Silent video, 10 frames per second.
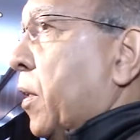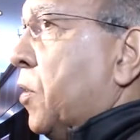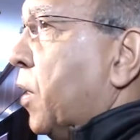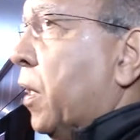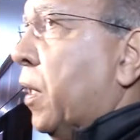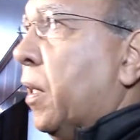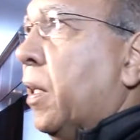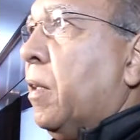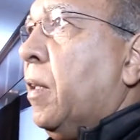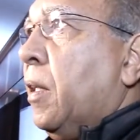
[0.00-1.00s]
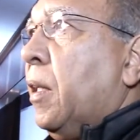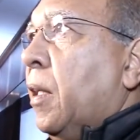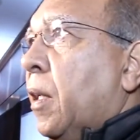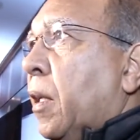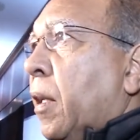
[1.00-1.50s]
He's a kid
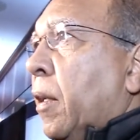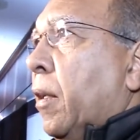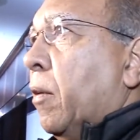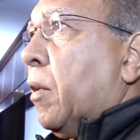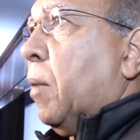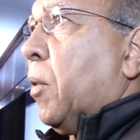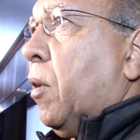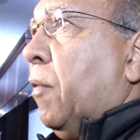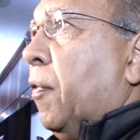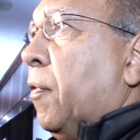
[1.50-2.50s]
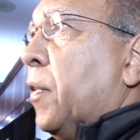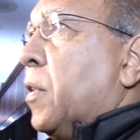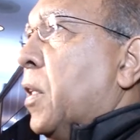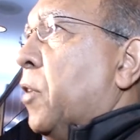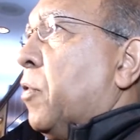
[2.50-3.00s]
that, coming off of
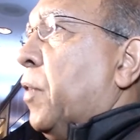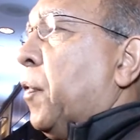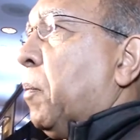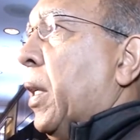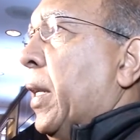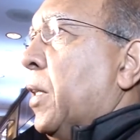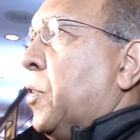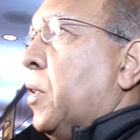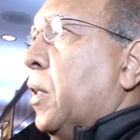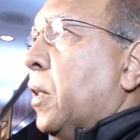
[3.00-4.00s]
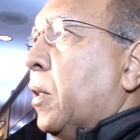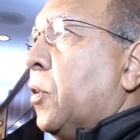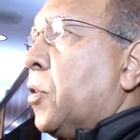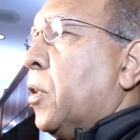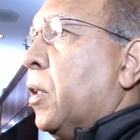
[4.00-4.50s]
his injury from last year
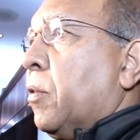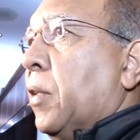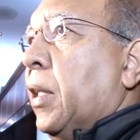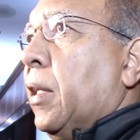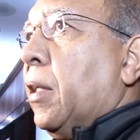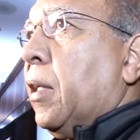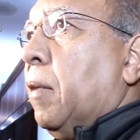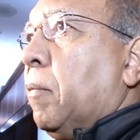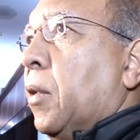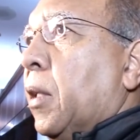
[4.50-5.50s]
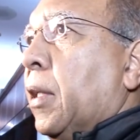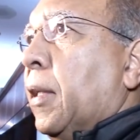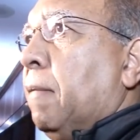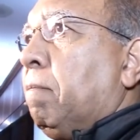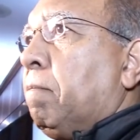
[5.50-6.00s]
and his surgery, I'm really up.